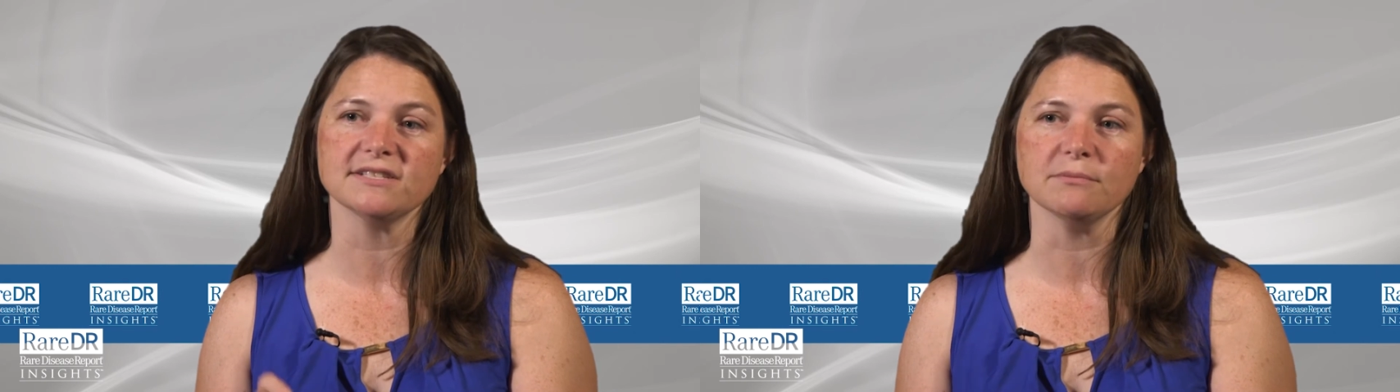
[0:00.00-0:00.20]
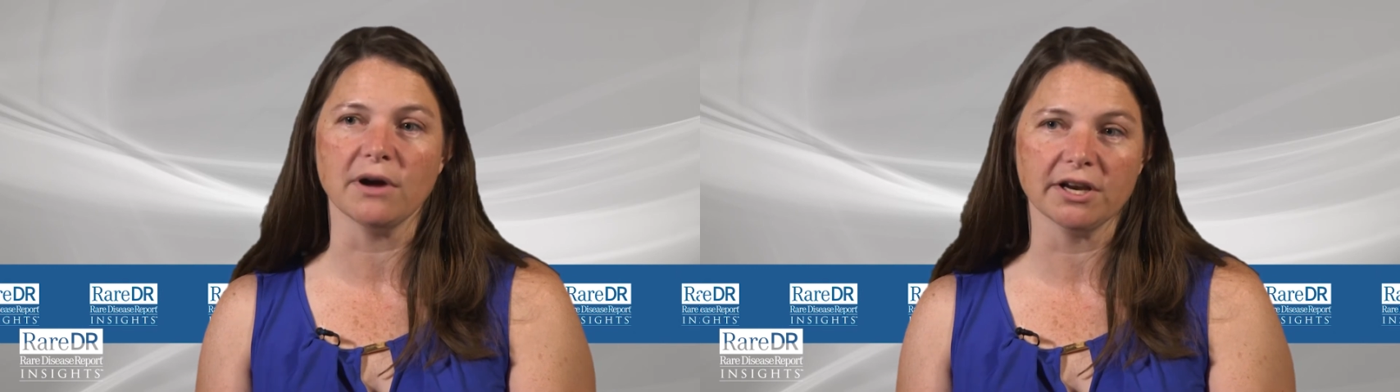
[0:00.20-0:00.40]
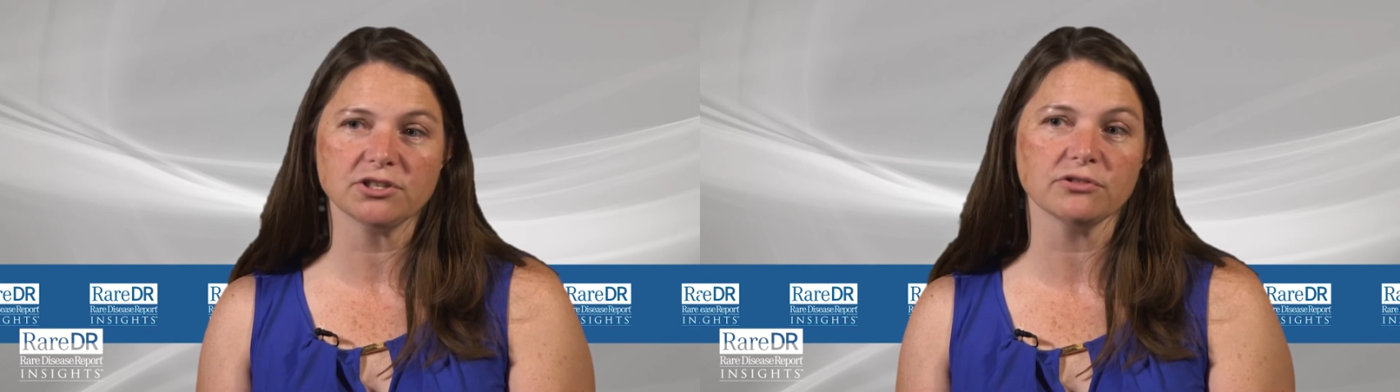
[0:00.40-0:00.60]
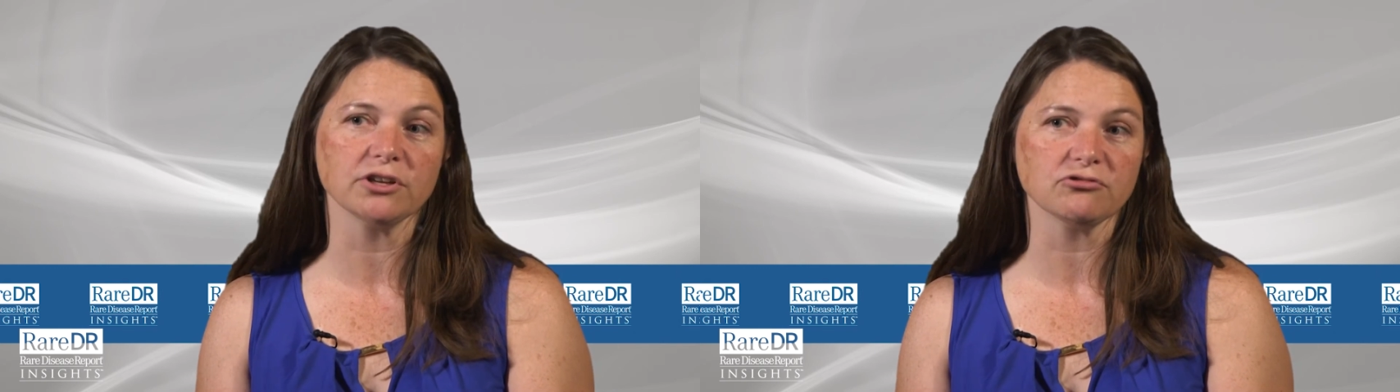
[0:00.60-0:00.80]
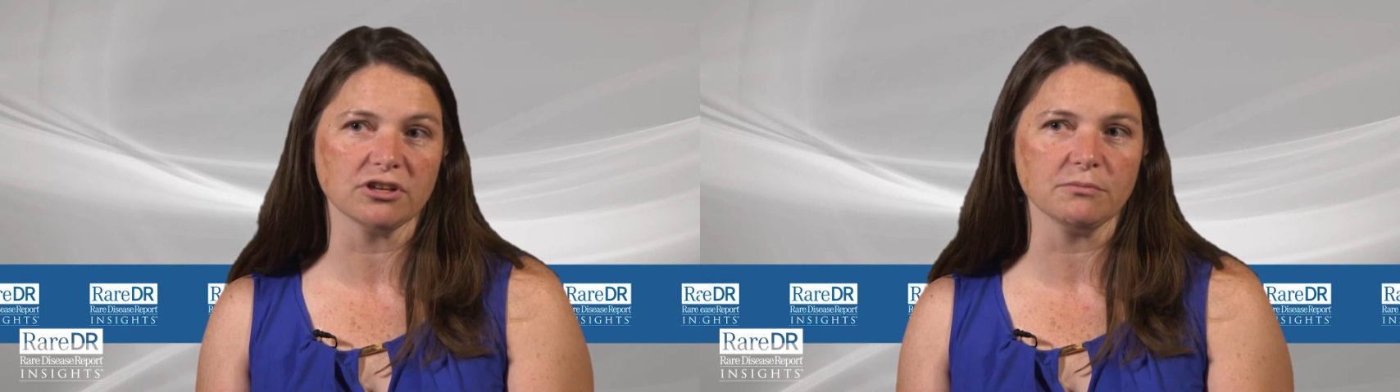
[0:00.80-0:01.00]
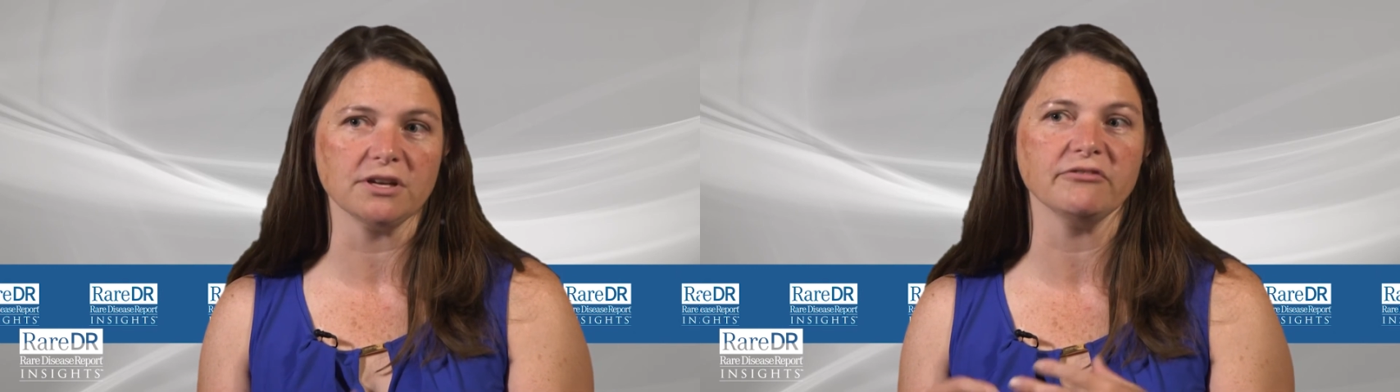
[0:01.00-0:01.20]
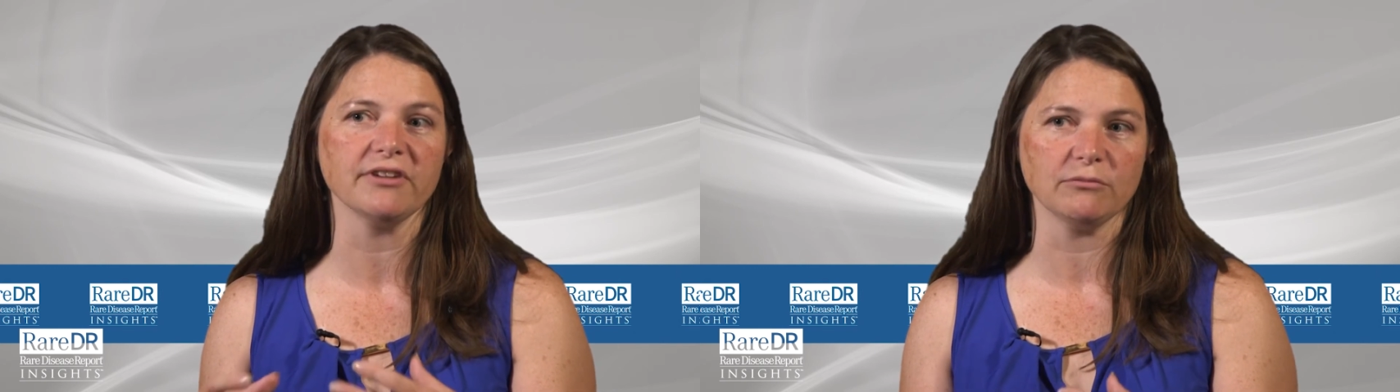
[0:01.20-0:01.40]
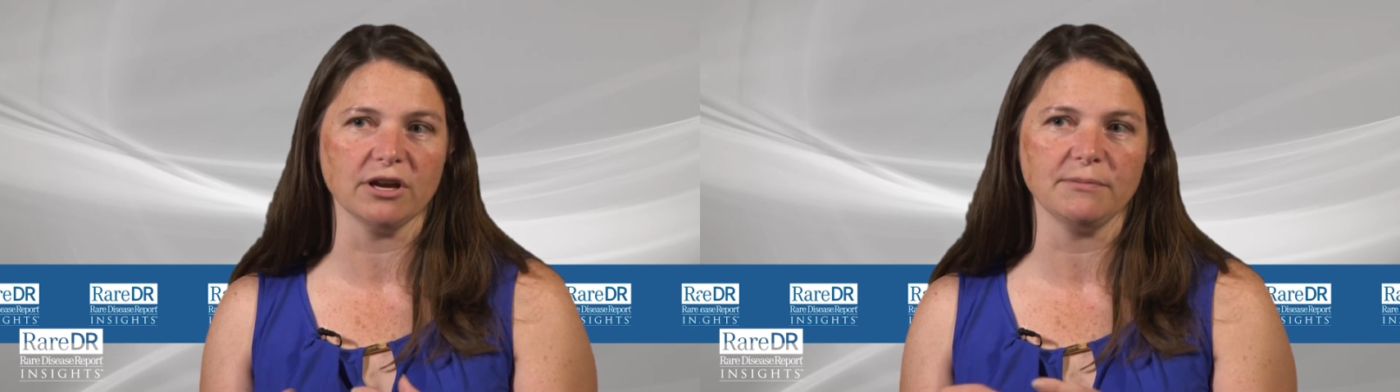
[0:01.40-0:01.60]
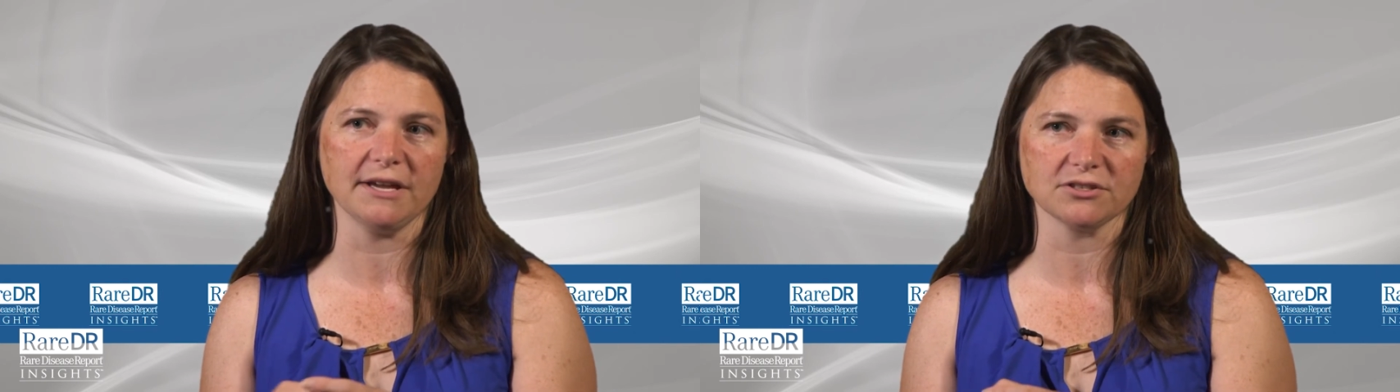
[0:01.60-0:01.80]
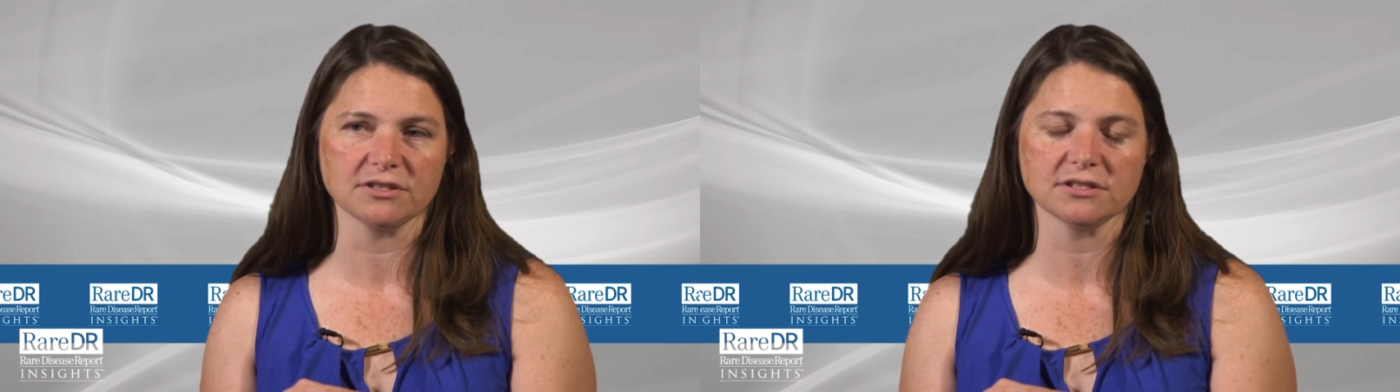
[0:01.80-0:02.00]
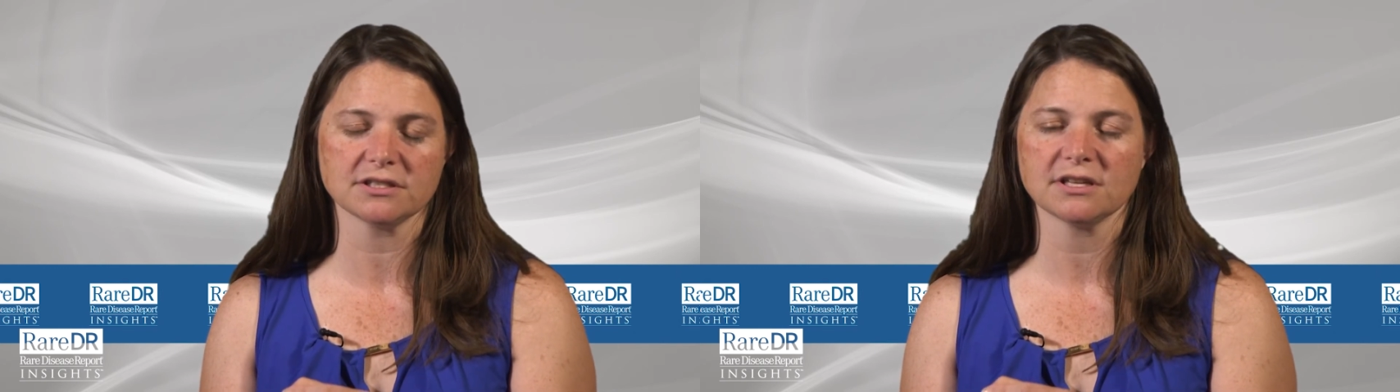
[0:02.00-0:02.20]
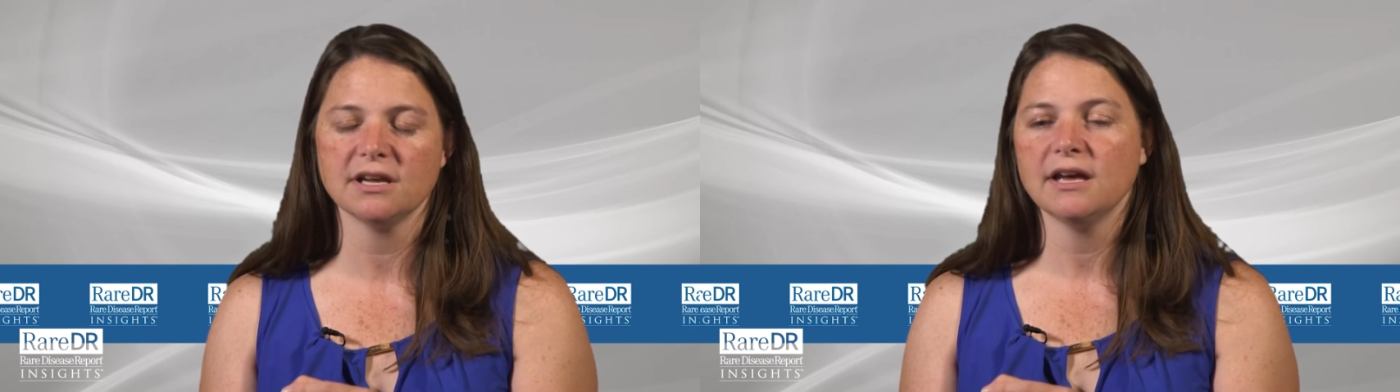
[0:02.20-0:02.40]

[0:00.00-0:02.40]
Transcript: the monitoring treatment of Fabry patients.